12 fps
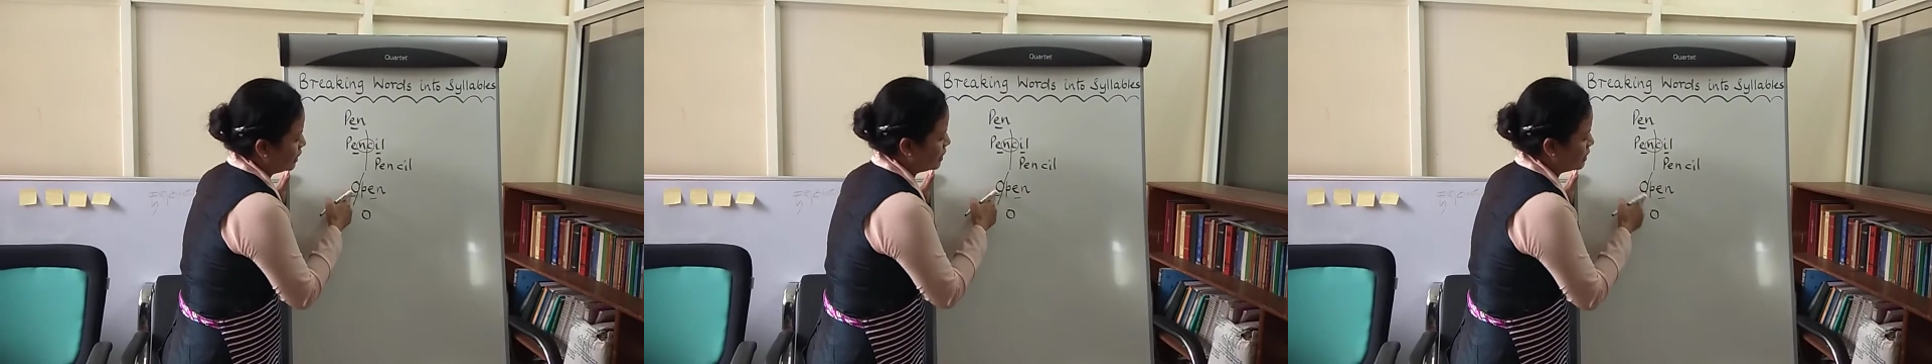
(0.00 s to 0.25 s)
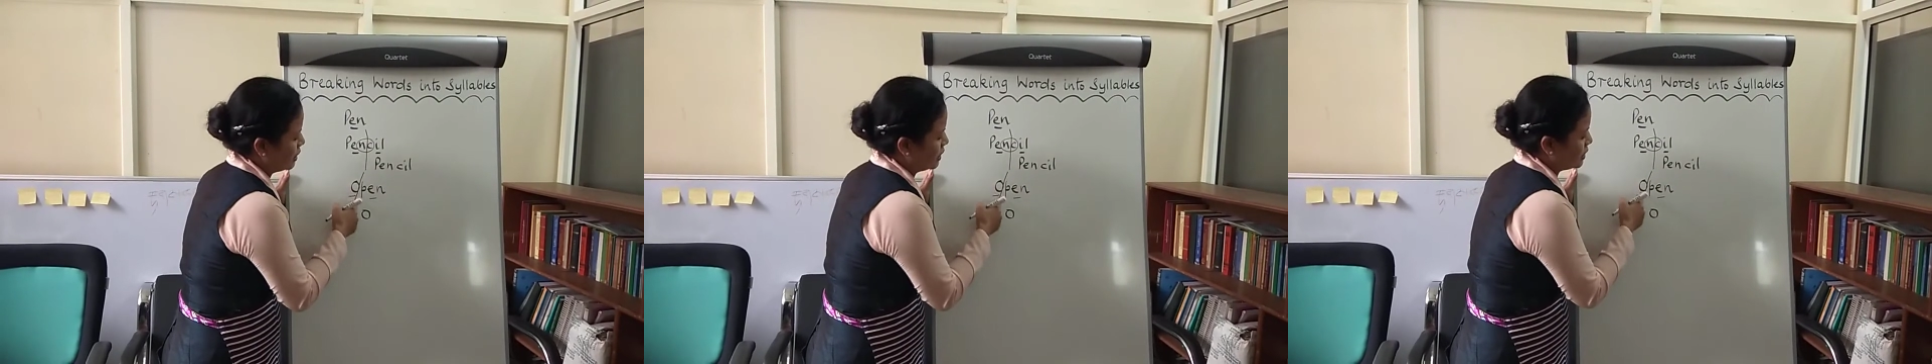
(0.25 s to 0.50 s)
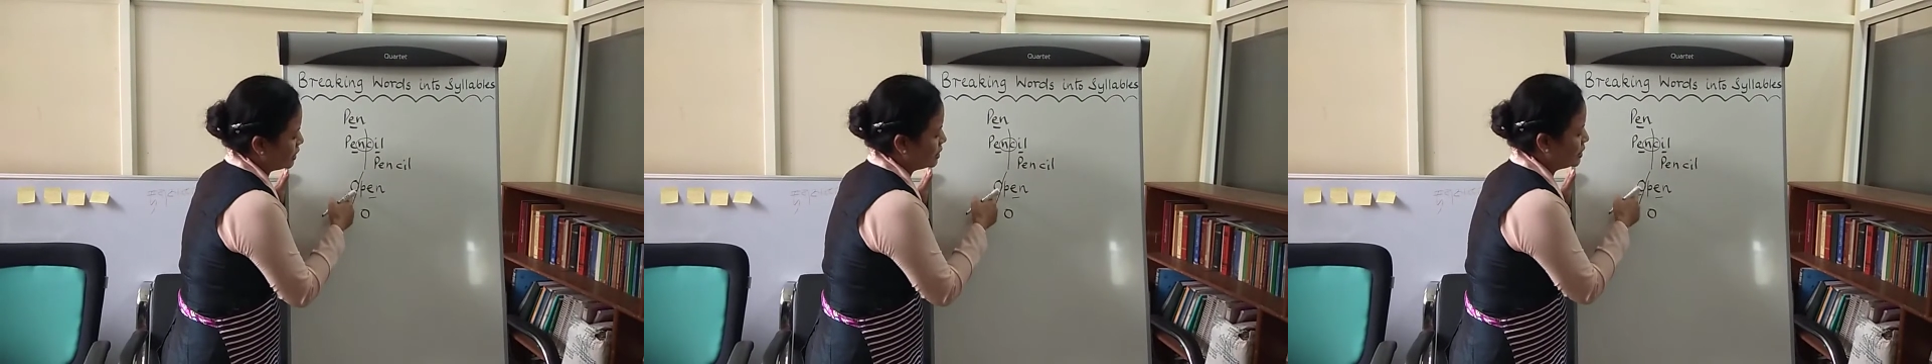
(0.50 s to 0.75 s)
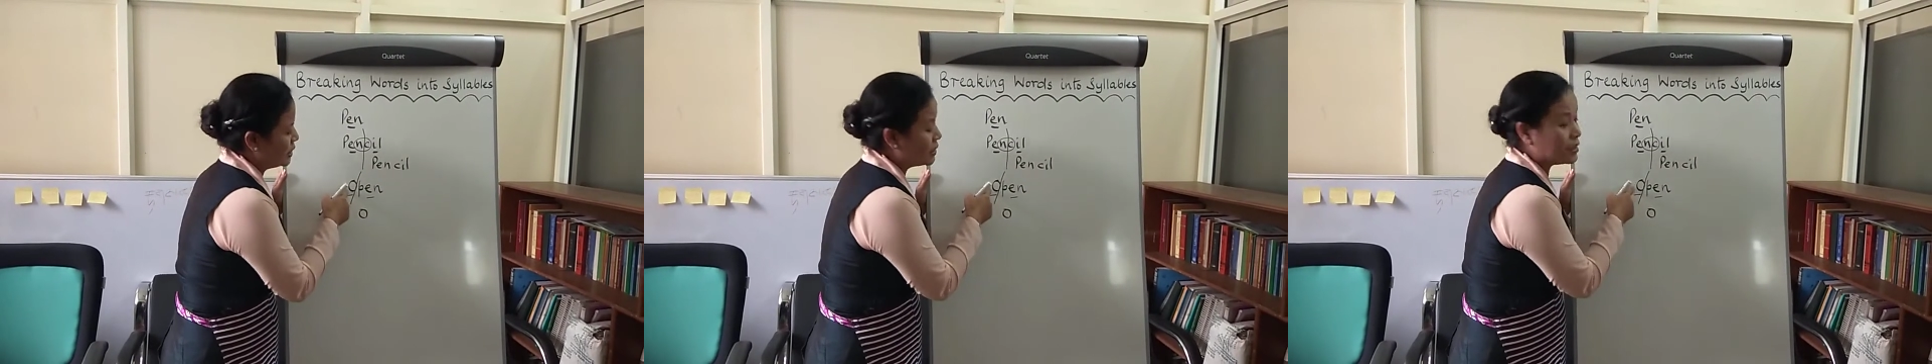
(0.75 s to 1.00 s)
this is,
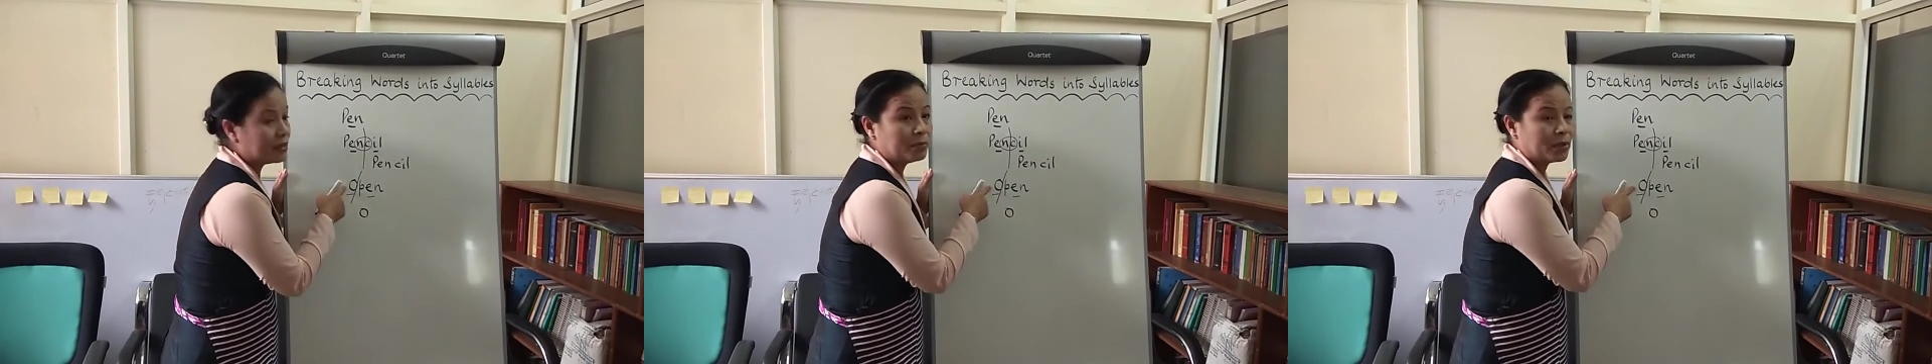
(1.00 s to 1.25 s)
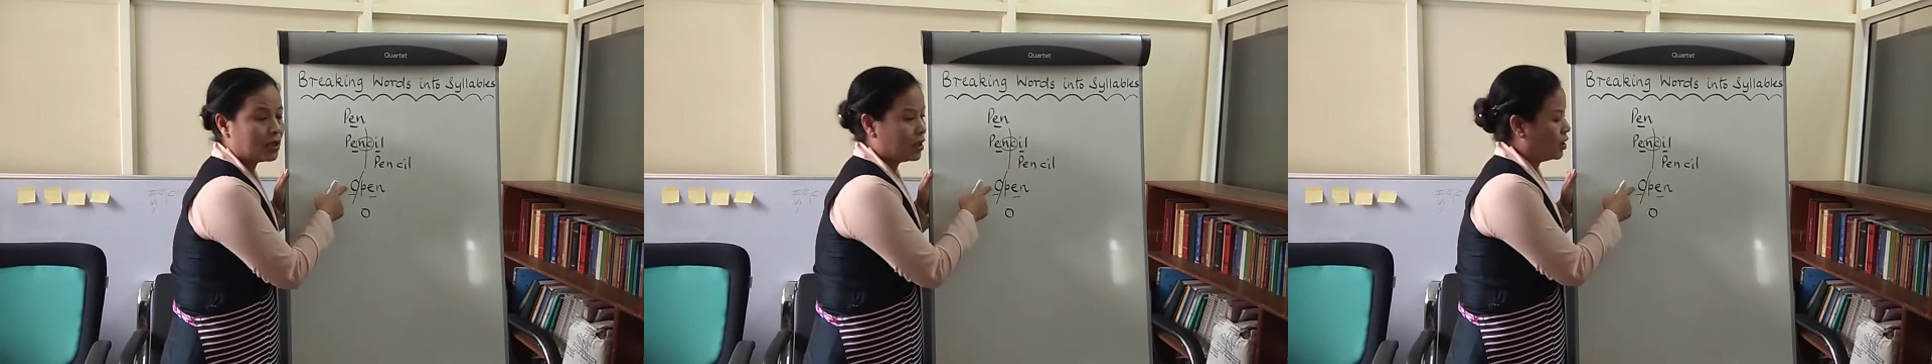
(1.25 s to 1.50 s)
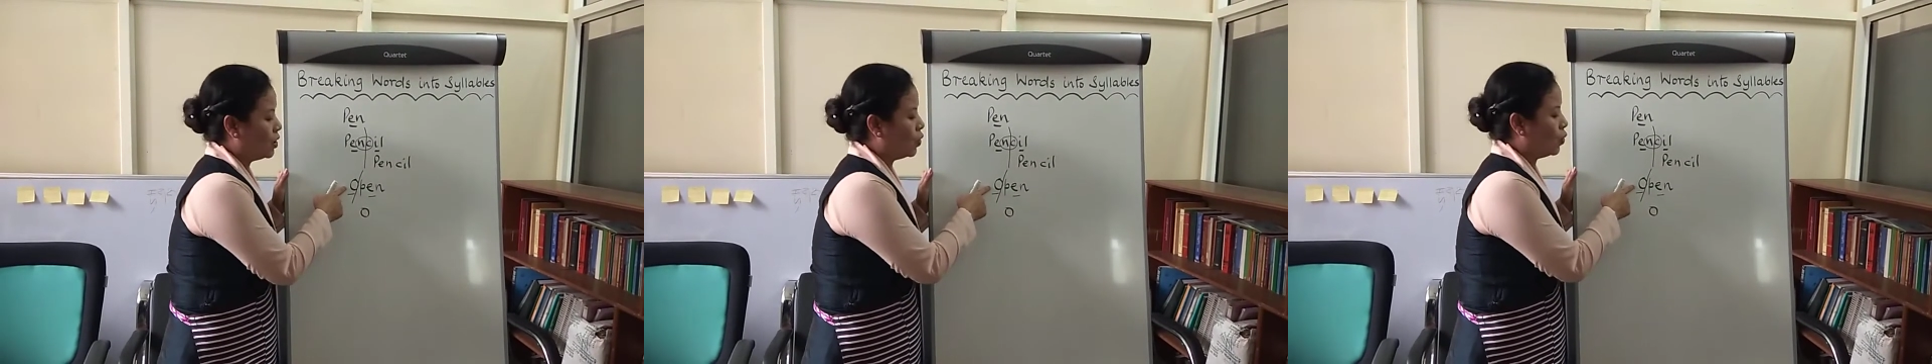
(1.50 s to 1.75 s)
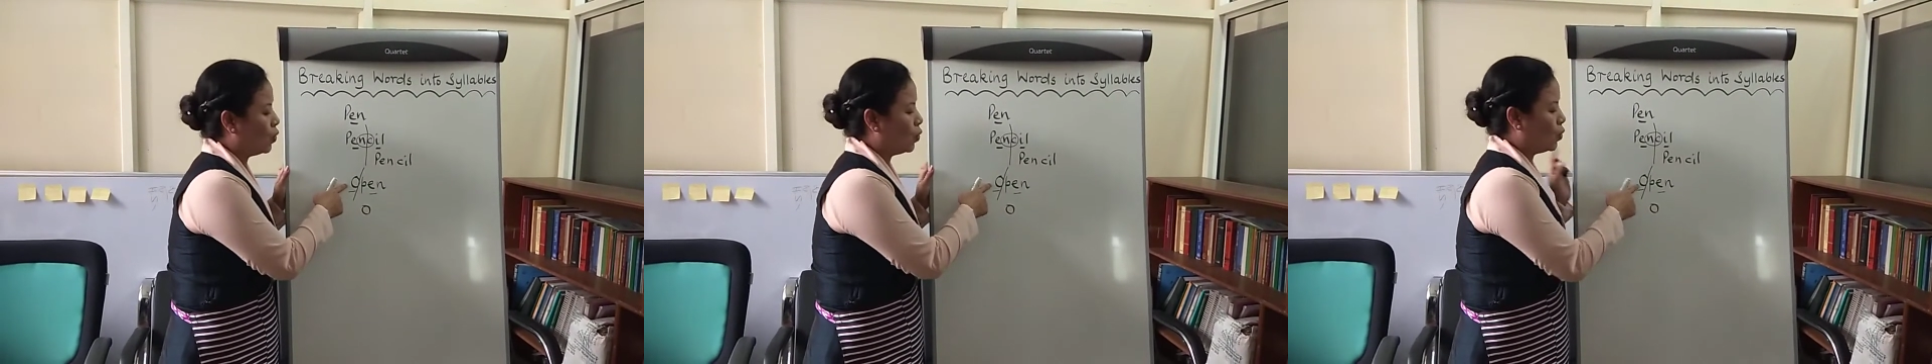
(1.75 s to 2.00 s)
this, this syllable
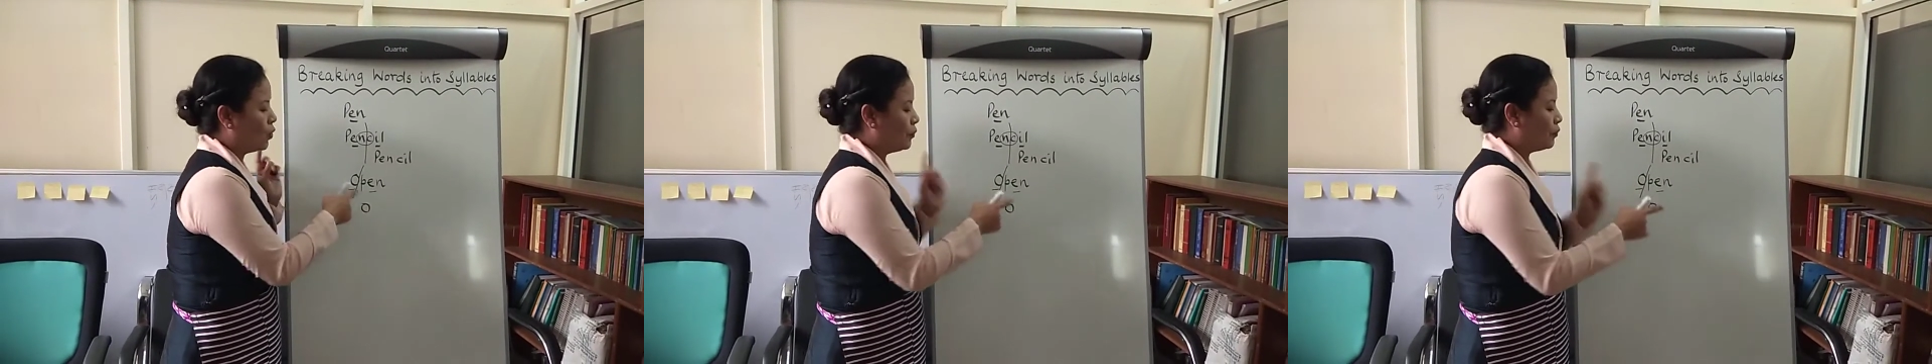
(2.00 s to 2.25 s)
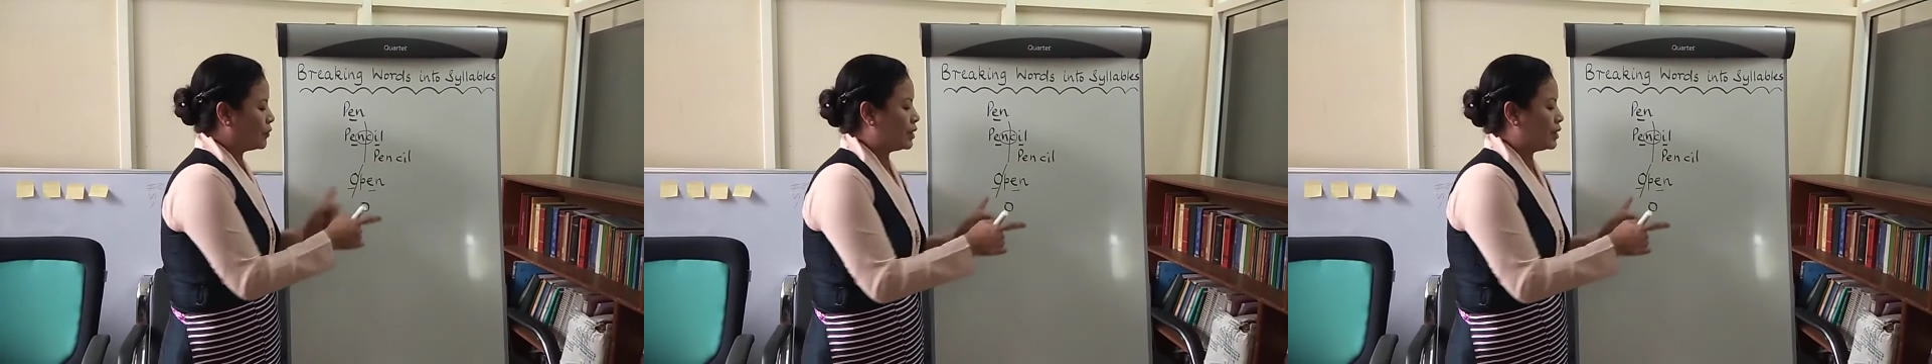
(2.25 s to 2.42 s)
O